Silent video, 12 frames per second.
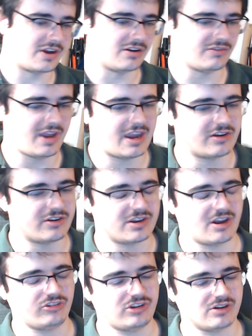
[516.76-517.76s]
overhead and
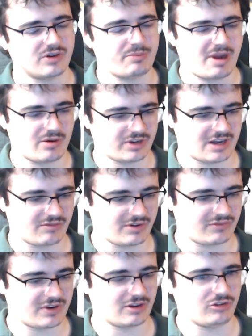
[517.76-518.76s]
the artillery pounding
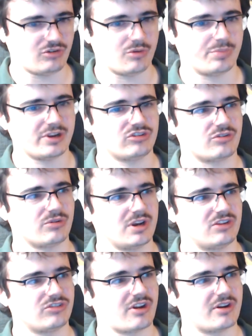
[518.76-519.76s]
everything, sort of
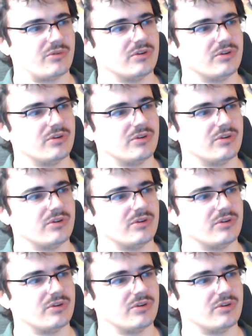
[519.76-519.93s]
blitzkrieg style.